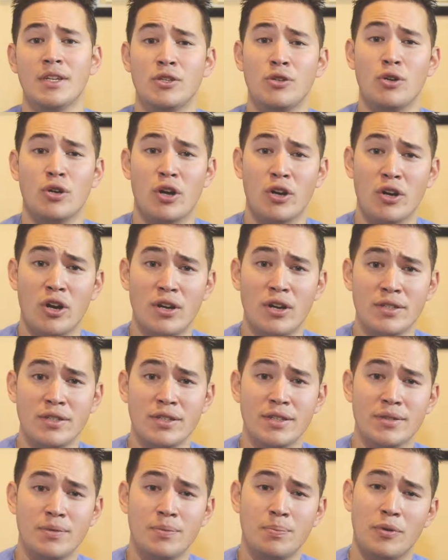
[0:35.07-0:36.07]
Your
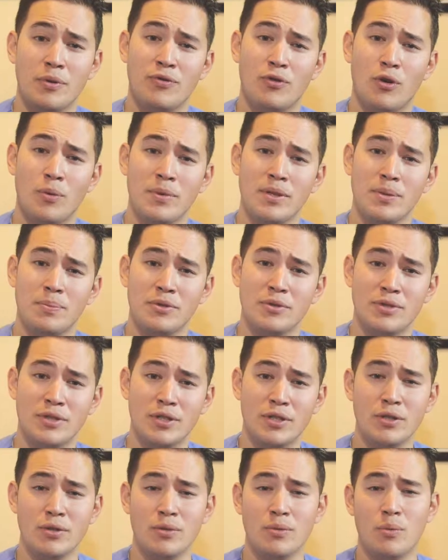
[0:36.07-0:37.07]
cardiologist performing the
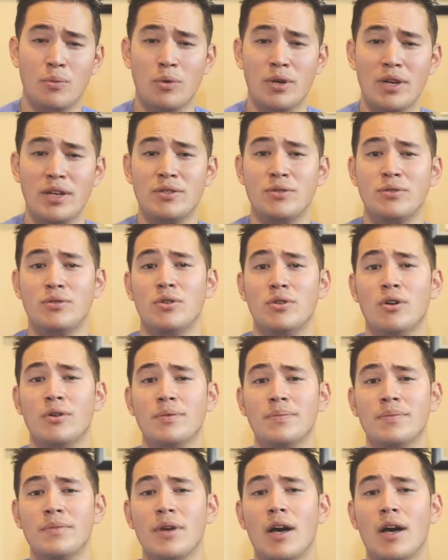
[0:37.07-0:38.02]
procedure will let you know